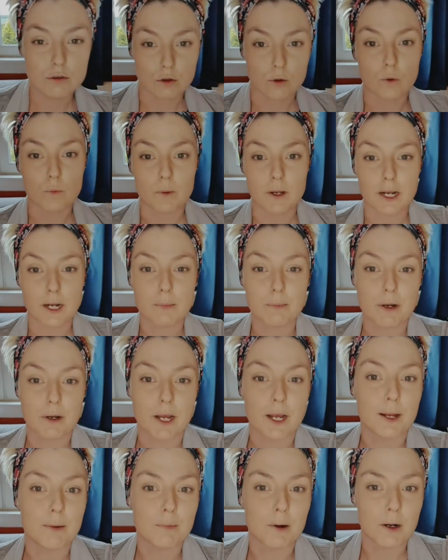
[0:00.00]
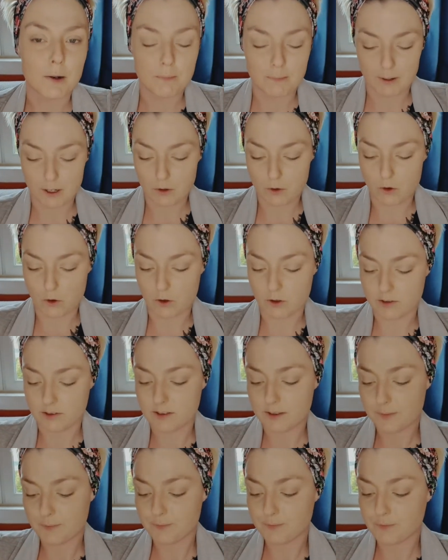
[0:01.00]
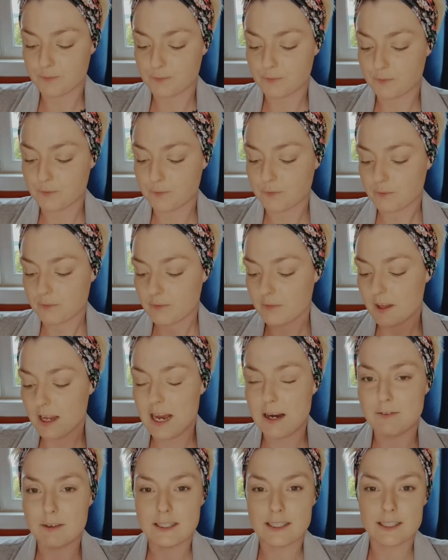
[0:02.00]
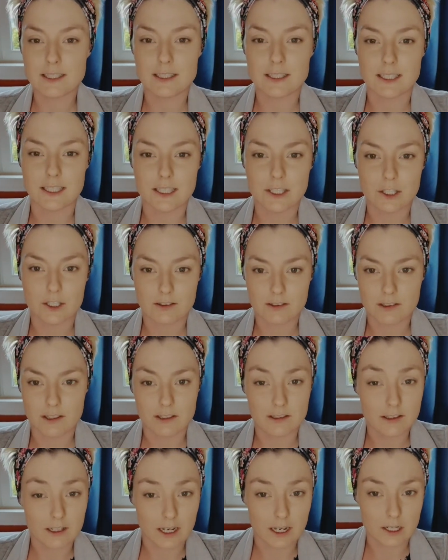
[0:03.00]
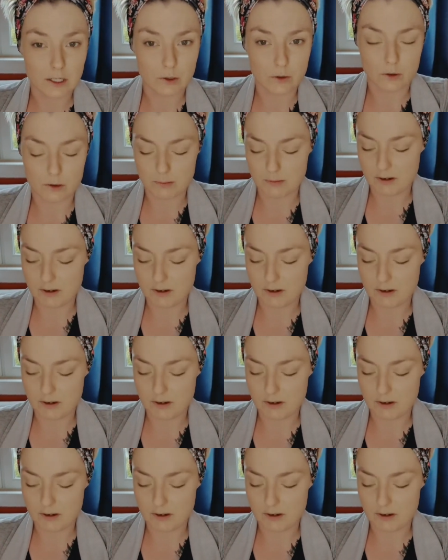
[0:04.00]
don't wear a primer because I have indentations and scarring on